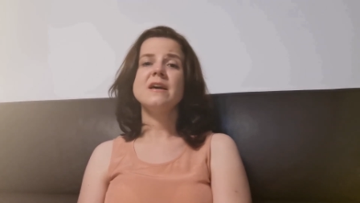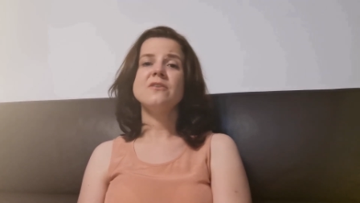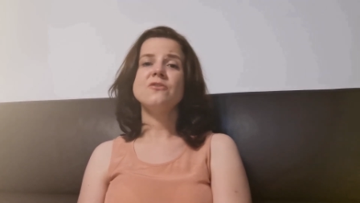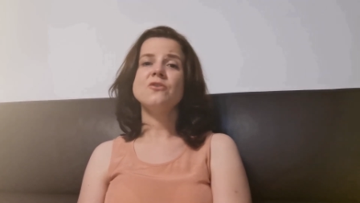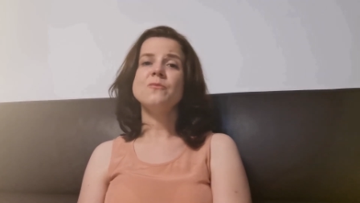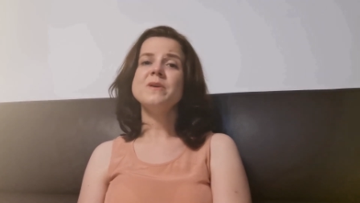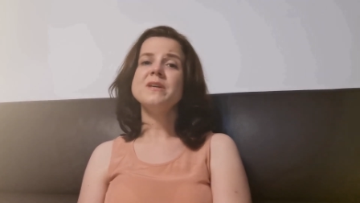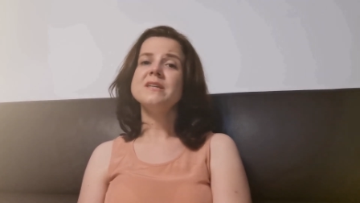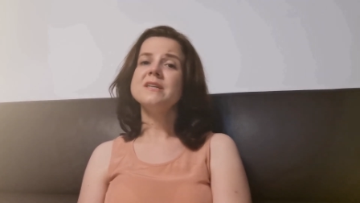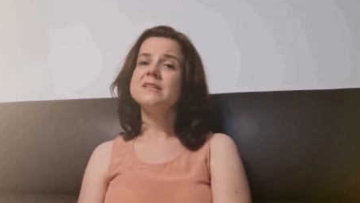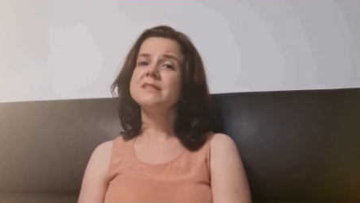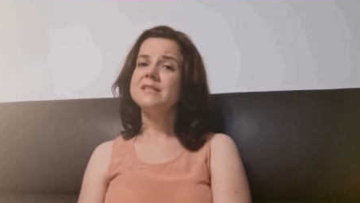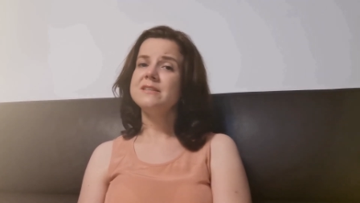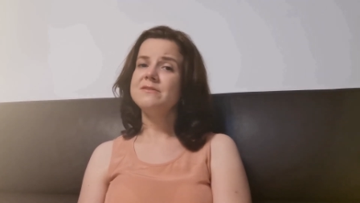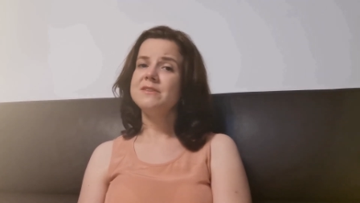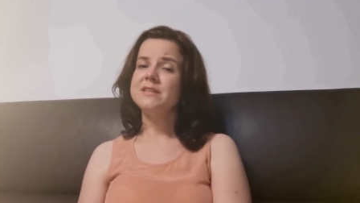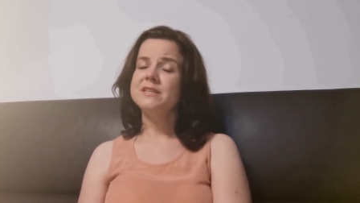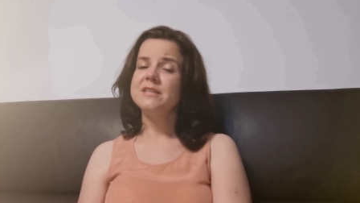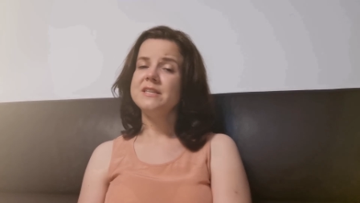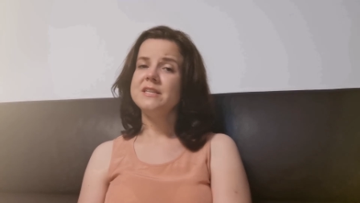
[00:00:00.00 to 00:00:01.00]
aerobic
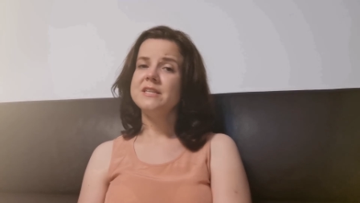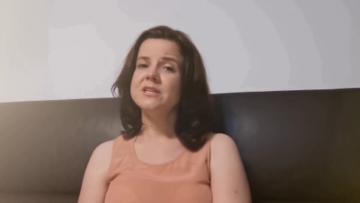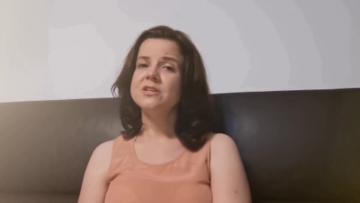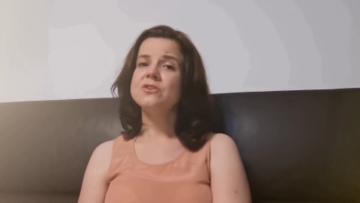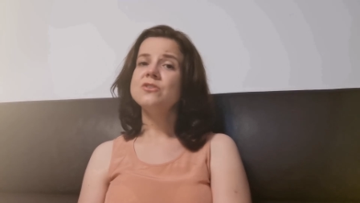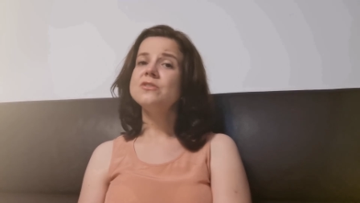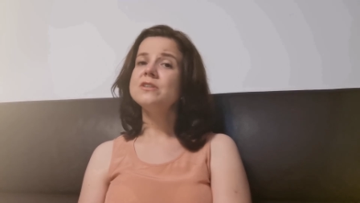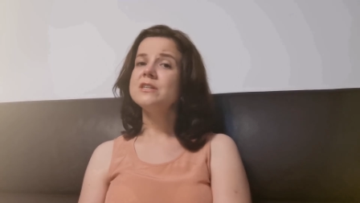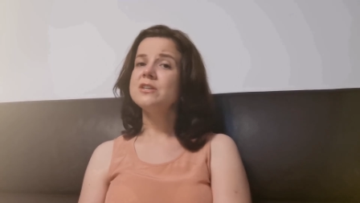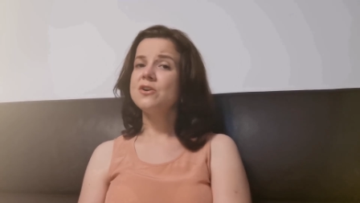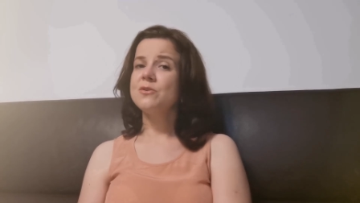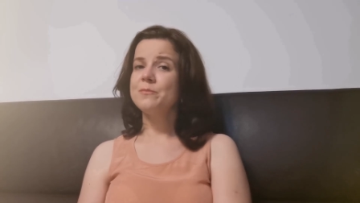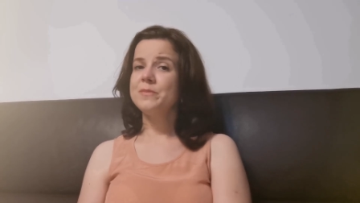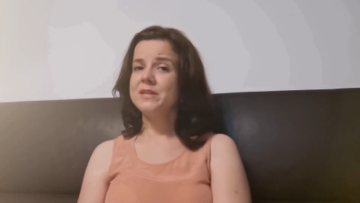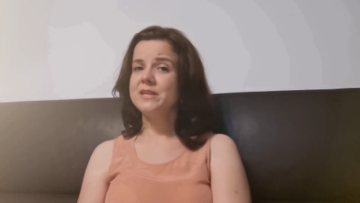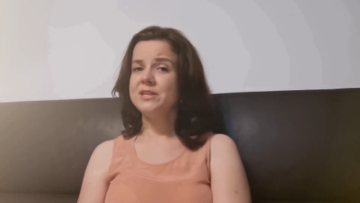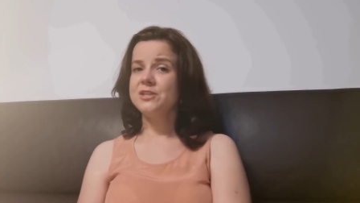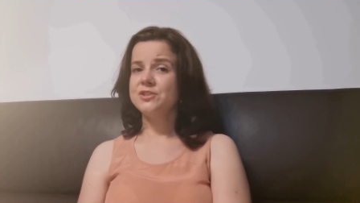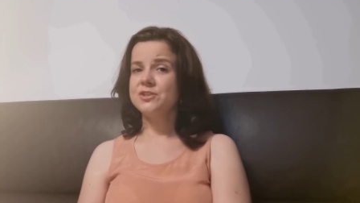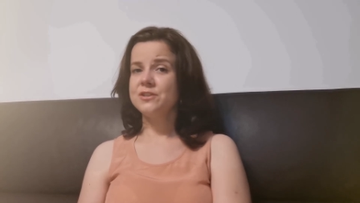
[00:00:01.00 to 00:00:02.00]
activity or a
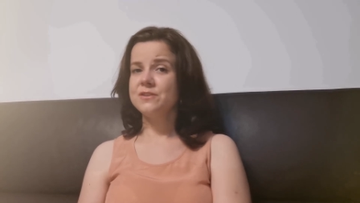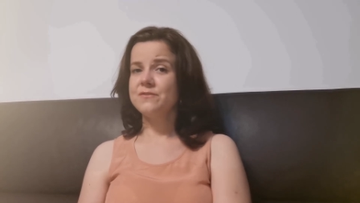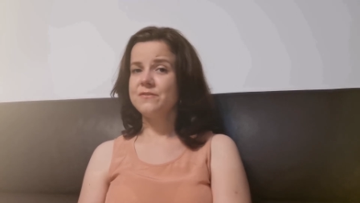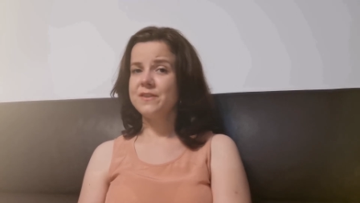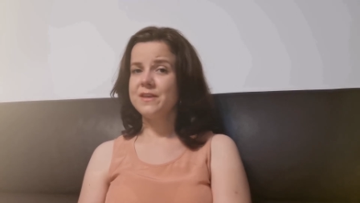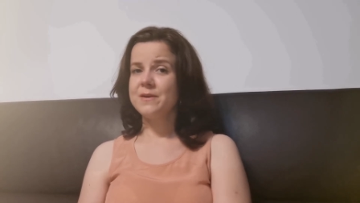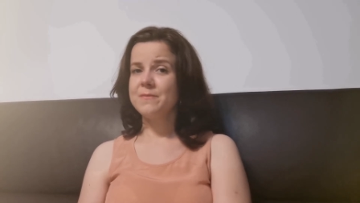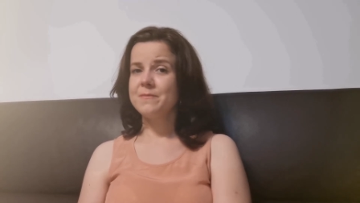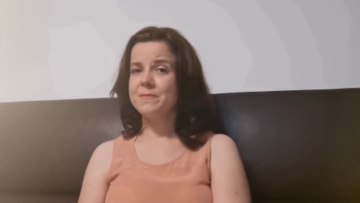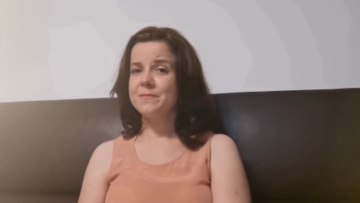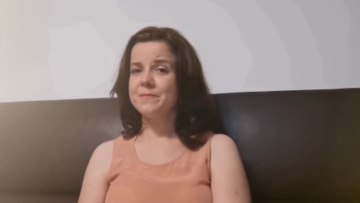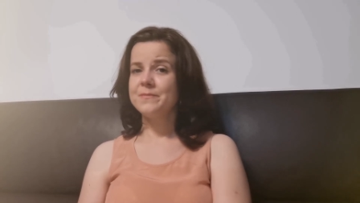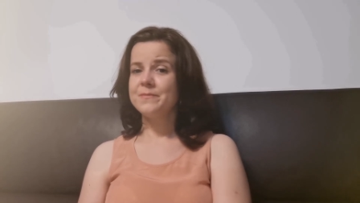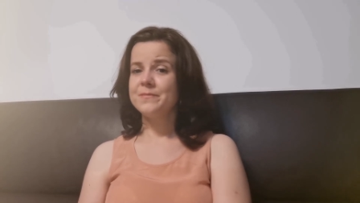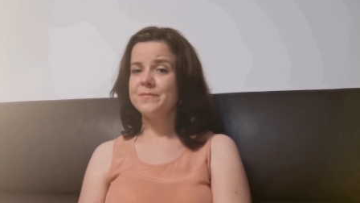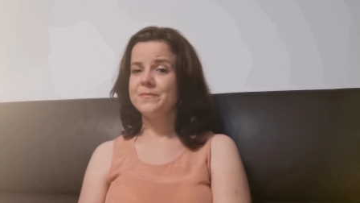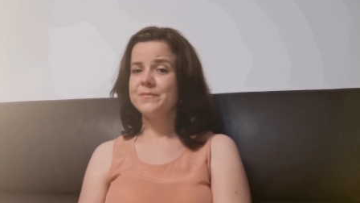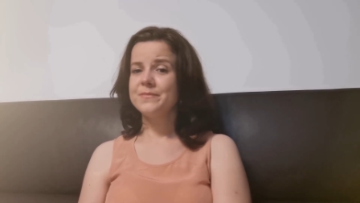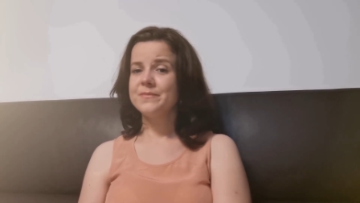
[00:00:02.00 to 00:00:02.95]
combination of them.